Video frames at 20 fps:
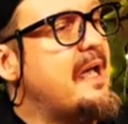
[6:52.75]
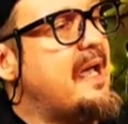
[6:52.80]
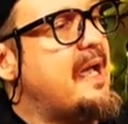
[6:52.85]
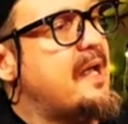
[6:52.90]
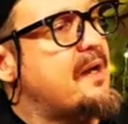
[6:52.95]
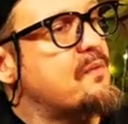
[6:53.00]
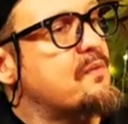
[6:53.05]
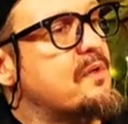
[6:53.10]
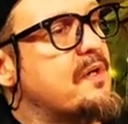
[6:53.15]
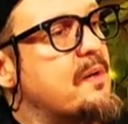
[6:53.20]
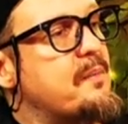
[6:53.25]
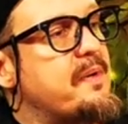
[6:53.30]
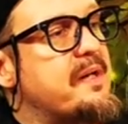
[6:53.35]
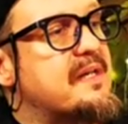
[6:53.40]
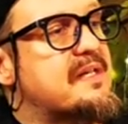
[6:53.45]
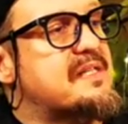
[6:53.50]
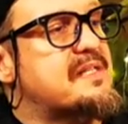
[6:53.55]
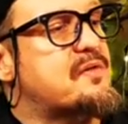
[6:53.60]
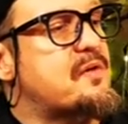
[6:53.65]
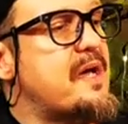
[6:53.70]
Ant wanted me
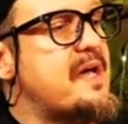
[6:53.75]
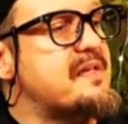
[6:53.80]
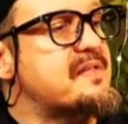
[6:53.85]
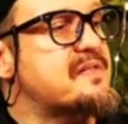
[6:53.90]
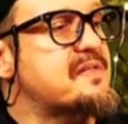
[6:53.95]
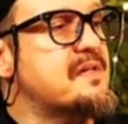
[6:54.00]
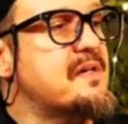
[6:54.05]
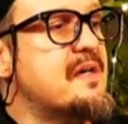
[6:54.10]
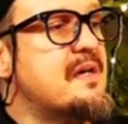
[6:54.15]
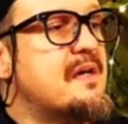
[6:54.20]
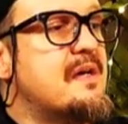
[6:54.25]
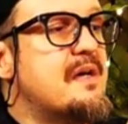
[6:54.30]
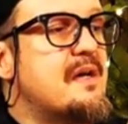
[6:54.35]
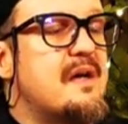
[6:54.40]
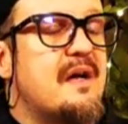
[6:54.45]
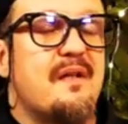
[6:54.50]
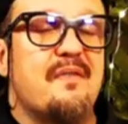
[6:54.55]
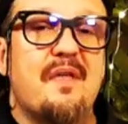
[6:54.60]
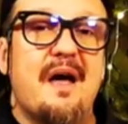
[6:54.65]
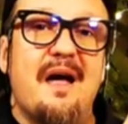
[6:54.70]
to stress
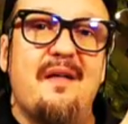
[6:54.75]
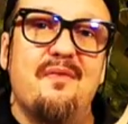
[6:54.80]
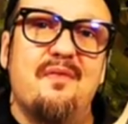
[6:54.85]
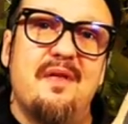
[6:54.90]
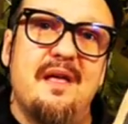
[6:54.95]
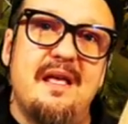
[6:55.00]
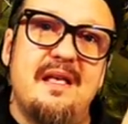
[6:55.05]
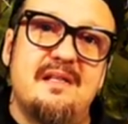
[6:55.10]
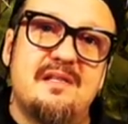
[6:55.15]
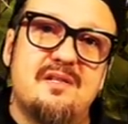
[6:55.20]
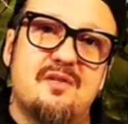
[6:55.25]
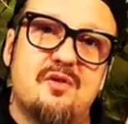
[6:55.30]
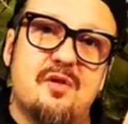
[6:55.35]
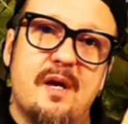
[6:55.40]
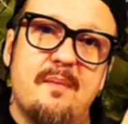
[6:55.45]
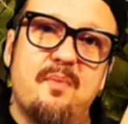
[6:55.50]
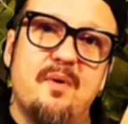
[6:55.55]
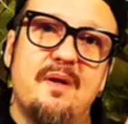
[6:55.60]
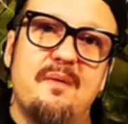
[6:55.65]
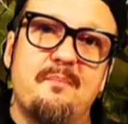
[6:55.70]
that these
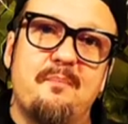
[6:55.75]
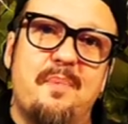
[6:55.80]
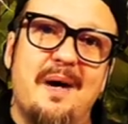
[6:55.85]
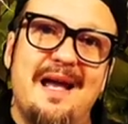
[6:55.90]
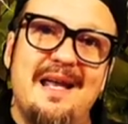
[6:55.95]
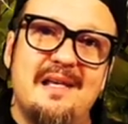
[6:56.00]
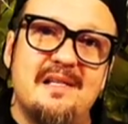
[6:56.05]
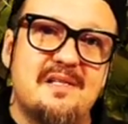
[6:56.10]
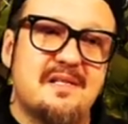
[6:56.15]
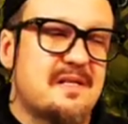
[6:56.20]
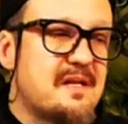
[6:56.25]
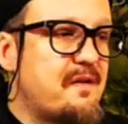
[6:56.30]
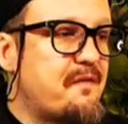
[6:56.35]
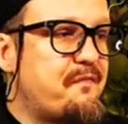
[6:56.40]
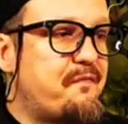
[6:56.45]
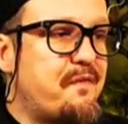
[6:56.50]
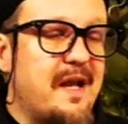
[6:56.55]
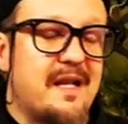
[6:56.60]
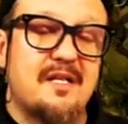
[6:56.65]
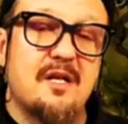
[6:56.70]
treble and bass that
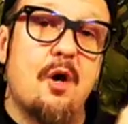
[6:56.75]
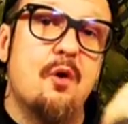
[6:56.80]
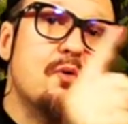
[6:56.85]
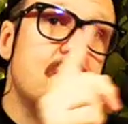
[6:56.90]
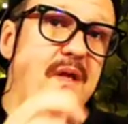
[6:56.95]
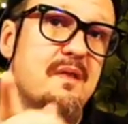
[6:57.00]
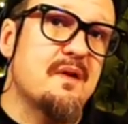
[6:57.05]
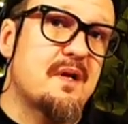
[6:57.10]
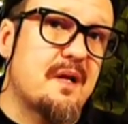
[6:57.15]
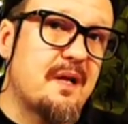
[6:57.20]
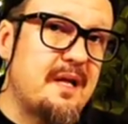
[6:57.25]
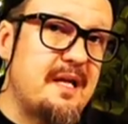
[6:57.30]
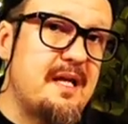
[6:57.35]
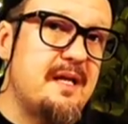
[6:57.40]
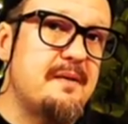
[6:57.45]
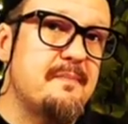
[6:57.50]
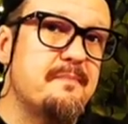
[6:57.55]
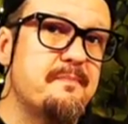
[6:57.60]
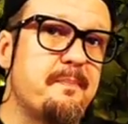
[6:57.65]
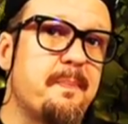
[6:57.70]
affect only the
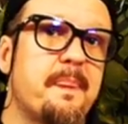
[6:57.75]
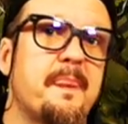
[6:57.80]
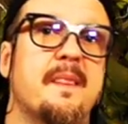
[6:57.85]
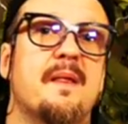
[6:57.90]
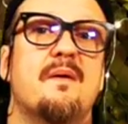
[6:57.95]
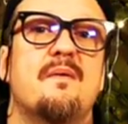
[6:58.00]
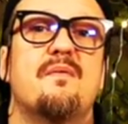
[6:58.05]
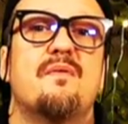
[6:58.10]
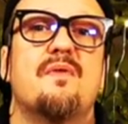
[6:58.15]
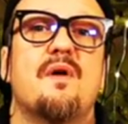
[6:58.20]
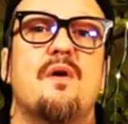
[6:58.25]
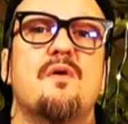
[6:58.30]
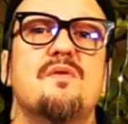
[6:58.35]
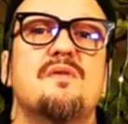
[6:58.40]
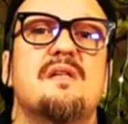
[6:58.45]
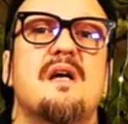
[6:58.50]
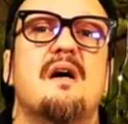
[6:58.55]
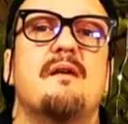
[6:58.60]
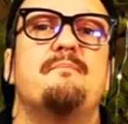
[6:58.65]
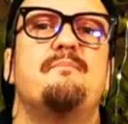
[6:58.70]
clean,
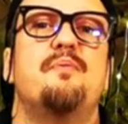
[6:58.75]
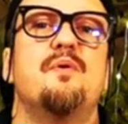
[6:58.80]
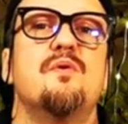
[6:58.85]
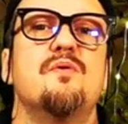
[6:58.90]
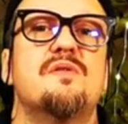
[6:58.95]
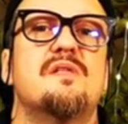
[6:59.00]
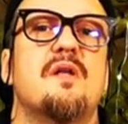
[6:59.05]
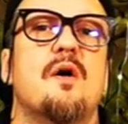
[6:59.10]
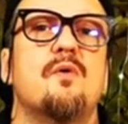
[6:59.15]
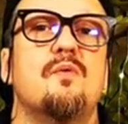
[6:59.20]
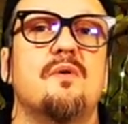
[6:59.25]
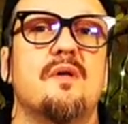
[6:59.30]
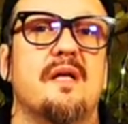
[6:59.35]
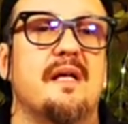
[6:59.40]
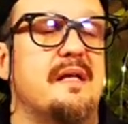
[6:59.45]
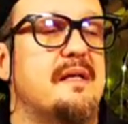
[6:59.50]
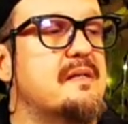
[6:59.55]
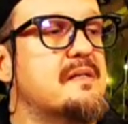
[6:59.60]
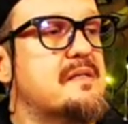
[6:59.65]
those are boost only.